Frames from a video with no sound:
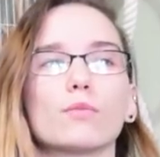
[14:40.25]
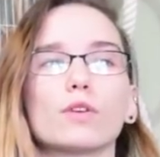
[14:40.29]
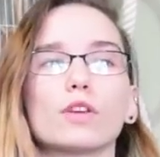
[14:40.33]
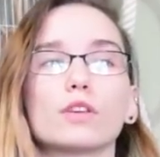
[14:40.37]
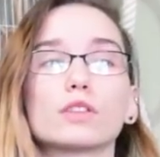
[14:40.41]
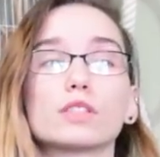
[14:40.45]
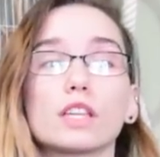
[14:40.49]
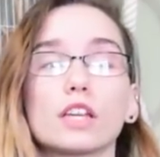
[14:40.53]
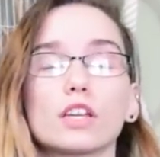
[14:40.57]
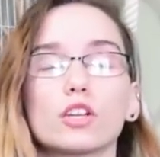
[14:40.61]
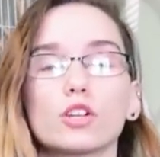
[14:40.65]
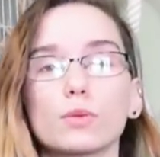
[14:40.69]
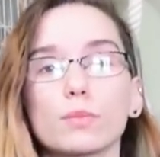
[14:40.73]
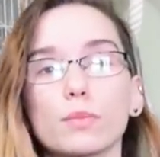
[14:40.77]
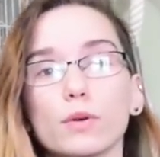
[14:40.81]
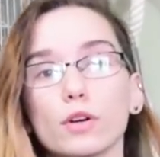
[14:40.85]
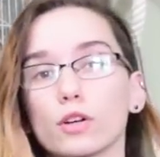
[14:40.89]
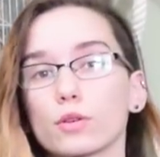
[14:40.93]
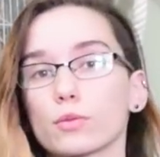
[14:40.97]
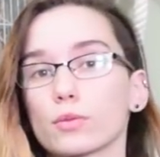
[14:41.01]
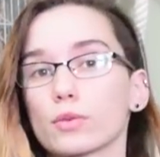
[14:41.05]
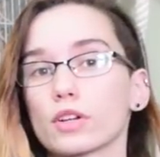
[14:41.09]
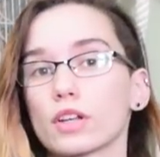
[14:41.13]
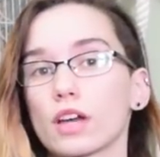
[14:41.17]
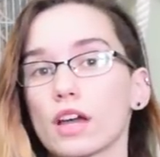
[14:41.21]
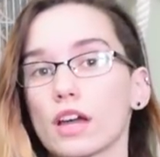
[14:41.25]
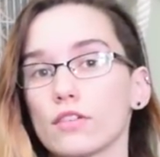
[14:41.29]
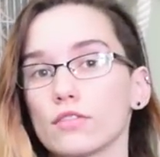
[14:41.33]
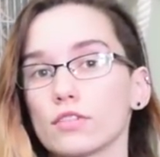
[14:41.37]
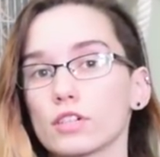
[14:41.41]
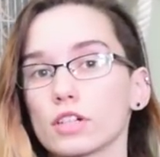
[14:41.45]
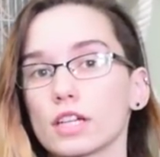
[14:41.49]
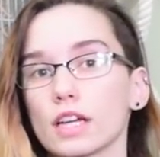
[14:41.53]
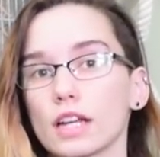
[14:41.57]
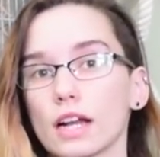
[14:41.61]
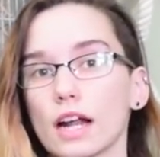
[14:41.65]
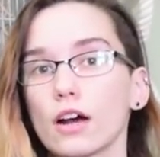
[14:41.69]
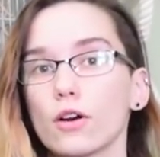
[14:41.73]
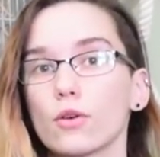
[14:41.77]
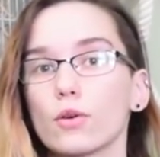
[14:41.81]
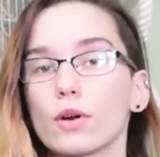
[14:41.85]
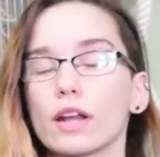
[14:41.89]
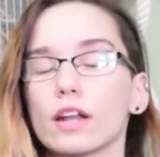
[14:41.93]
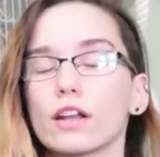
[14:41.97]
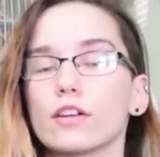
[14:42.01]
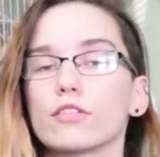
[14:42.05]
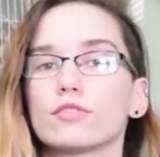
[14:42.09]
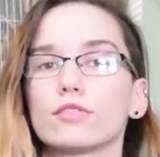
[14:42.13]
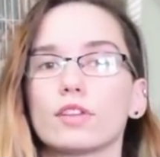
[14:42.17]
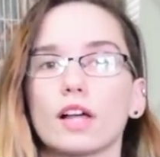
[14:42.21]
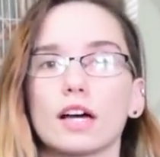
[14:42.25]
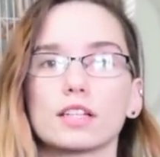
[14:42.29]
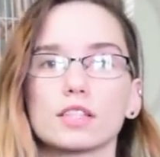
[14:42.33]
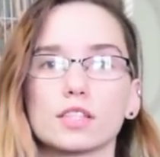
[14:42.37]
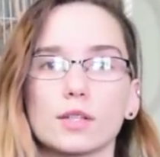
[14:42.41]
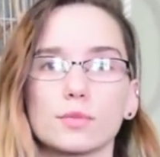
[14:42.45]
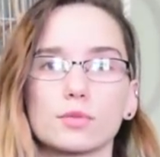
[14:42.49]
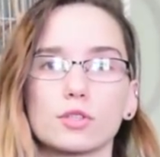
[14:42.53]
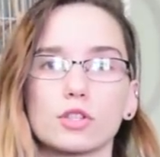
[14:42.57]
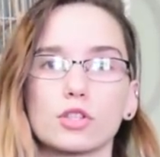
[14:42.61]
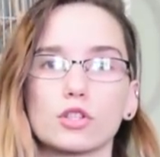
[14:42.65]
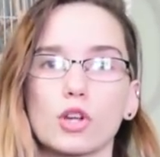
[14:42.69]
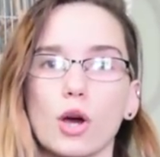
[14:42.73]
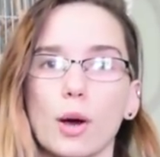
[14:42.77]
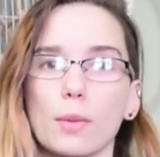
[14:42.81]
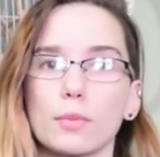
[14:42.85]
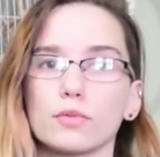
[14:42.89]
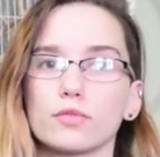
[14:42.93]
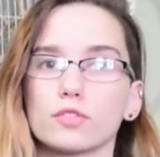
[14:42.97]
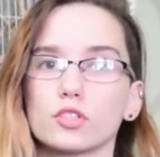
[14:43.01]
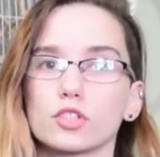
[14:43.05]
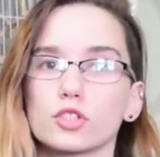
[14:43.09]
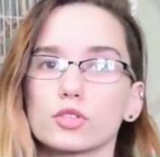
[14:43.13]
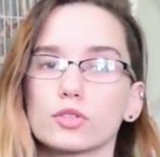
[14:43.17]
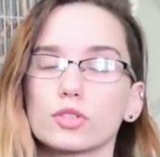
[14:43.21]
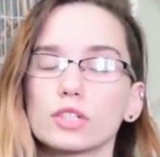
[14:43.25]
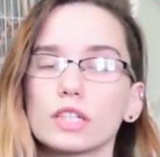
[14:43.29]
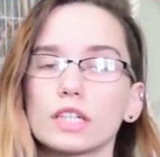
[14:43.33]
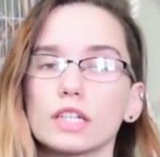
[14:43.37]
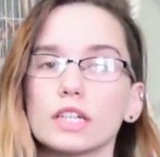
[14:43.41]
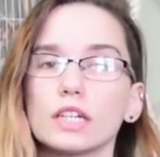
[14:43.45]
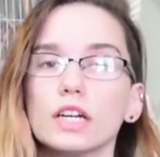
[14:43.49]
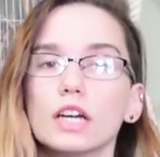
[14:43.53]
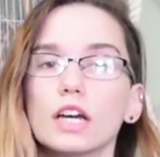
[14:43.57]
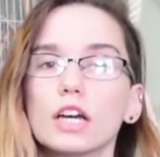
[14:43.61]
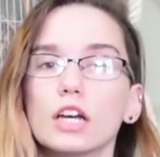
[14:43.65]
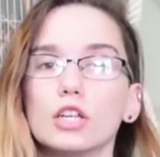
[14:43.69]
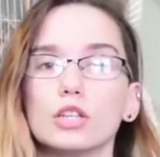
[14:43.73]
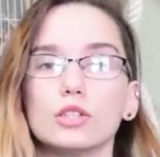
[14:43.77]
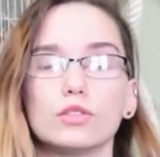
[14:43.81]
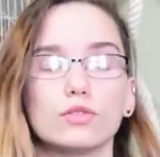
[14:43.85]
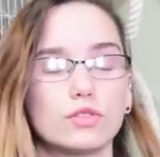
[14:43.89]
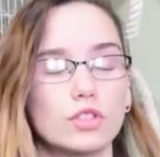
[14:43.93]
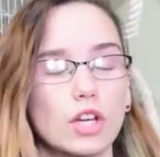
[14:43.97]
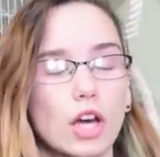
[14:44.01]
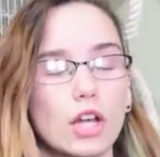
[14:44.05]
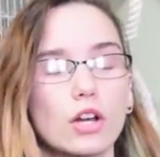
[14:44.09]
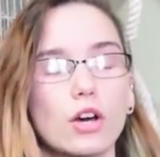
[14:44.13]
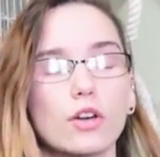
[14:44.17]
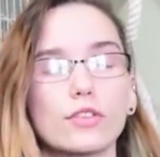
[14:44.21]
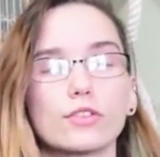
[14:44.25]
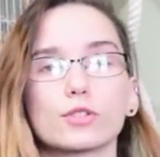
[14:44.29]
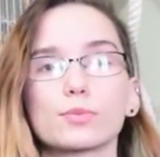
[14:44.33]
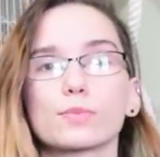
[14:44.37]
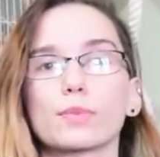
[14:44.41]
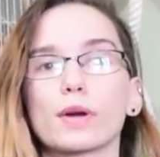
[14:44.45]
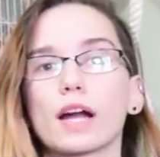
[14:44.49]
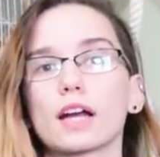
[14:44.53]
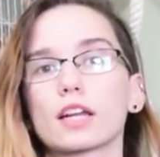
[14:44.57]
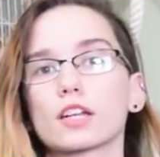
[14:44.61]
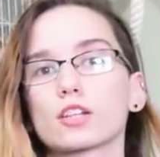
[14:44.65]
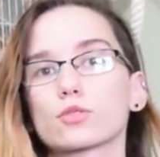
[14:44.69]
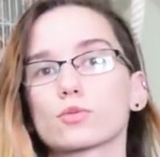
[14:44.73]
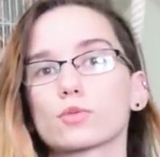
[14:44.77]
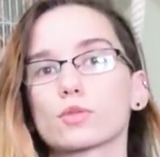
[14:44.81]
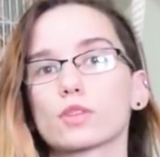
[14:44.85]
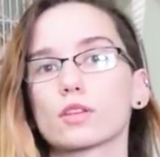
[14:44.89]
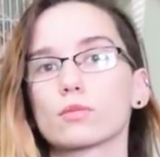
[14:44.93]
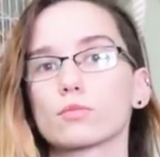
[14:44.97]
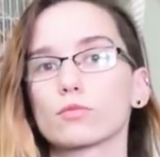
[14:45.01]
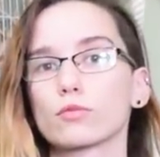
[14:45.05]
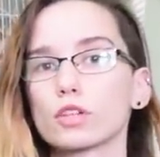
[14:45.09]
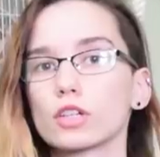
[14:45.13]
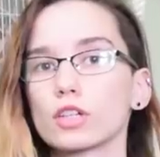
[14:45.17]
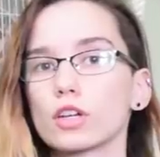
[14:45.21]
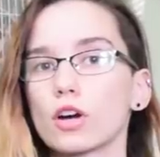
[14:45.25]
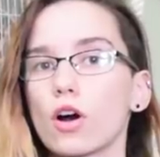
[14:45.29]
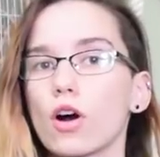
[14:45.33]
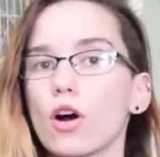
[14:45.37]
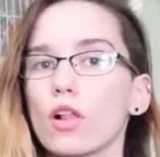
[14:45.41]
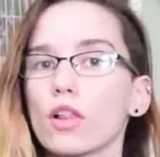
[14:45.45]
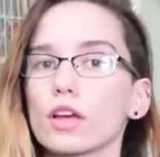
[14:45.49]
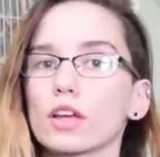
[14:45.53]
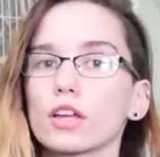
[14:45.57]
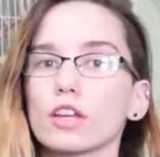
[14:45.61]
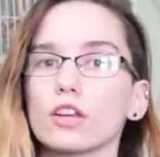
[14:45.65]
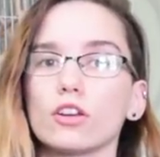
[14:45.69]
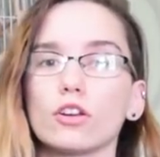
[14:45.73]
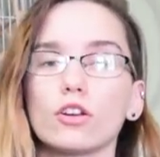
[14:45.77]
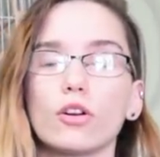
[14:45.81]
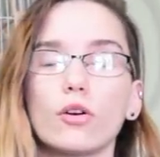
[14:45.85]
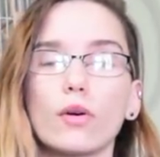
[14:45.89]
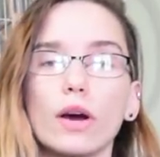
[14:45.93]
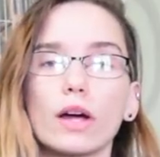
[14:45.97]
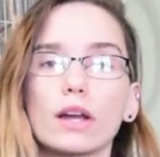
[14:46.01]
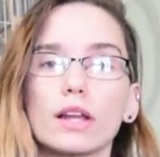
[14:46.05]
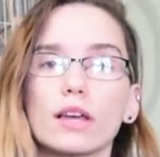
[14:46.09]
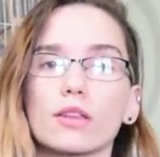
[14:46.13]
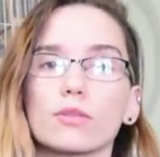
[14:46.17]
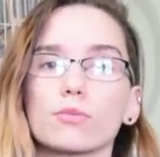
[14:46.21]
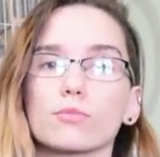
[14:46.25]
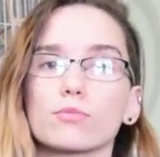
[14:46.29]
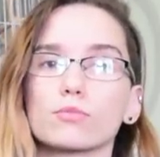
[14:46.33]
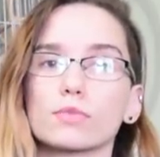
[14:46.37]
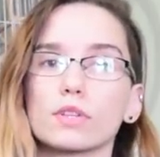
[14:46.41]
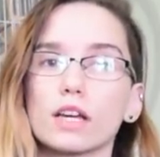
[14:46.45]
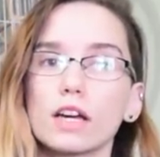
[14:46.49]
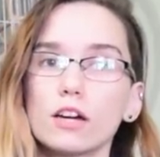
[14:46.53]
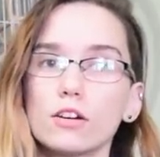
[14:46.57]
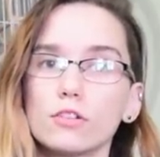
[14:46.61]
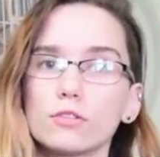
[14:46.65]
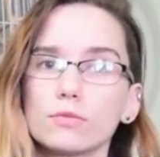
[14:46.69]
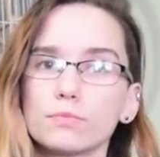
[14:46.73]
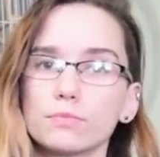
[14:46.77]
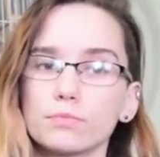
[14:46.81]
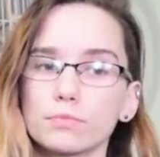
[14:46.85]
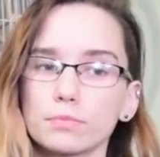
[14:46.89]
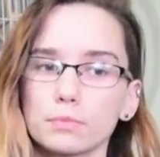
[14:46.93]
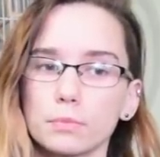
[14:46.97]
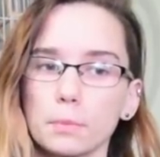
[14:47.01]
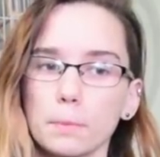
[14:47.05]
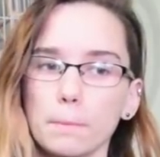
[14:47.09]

Say your bird were to ever get out and it flies up to the top of a tree, you've done all this practice with them recalling and you know how to get them down,